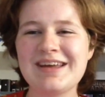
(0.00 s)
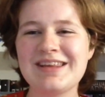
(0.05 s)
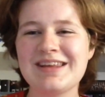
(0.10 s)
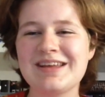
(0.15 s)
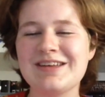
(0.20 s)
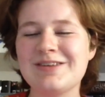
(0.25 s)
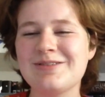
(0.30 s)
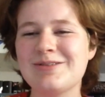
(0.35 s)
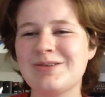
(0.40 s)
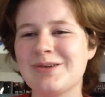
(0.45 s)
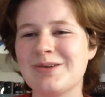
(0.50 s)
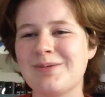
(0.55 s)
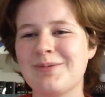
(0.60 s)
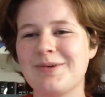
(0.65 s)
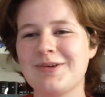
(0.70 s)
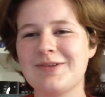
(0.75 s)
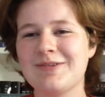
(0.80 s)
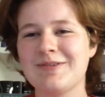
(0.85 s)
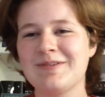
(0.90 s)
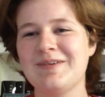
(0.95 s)
Thank you so
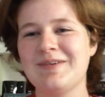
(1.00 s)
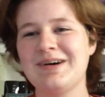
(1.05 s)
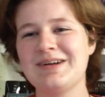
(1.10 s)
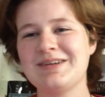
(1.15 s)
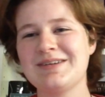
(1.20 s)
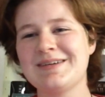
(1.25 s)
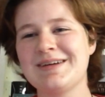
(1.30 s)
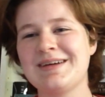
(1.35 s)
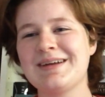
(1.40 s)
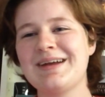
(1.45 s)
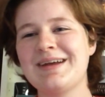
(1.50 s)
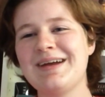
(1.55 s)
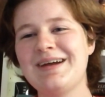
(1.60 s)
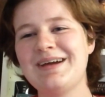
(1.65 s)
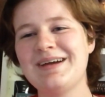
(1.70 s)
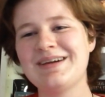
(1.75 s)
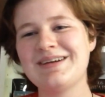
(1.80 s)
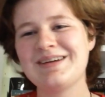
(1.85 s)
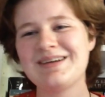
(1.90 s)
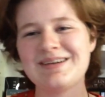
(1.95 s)
much for watching.
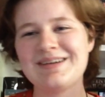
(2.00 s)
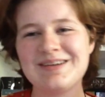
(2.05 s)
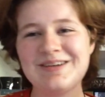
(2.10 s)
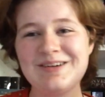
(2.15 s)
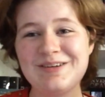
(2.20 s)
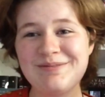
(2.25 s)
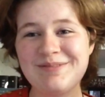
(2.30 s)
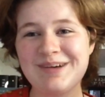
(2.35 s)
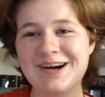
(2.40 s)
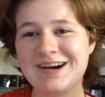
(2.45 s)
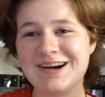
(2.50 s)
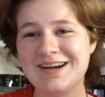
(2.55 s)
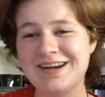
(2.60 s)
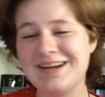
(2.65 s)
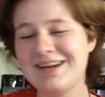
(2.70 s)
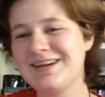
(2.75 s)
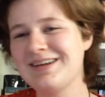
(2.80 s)
Goodbye!